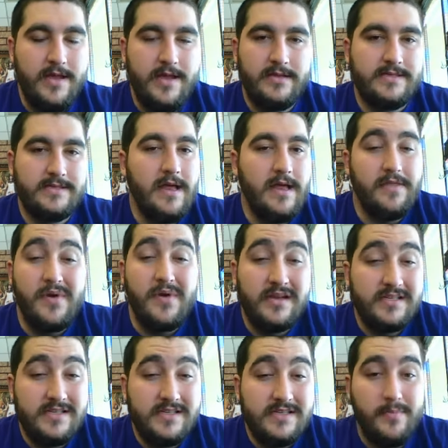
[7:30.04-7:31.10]
it's not the
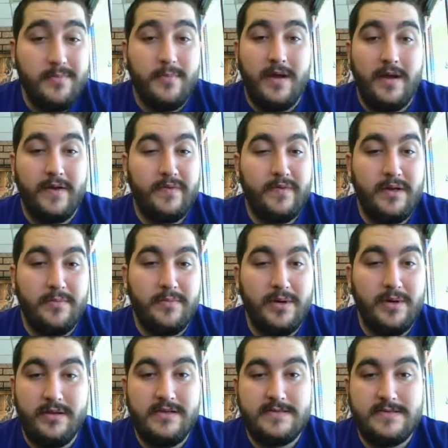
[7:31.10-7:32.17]
best setup I could have put
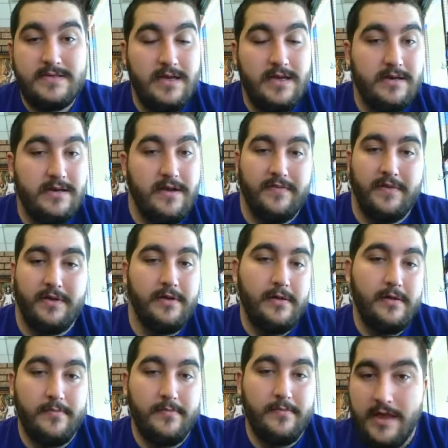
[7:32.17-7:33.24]
on this. I definitely could
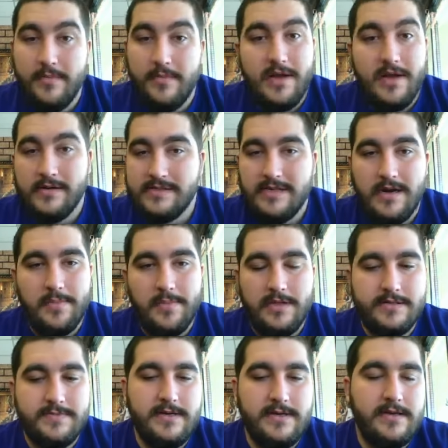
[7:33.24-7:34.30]
have made a better setup on
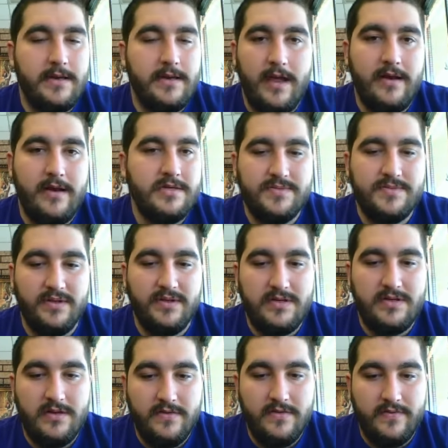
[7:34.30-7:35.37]
this, but I kind of just built it
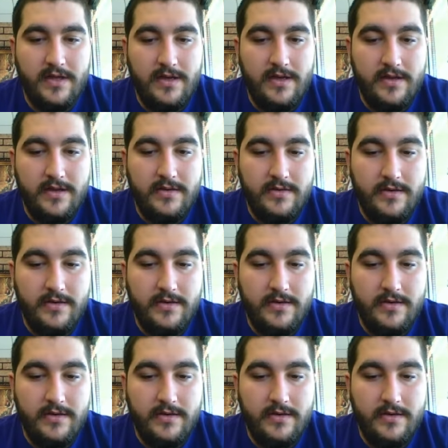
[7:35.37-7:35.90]
on the fly.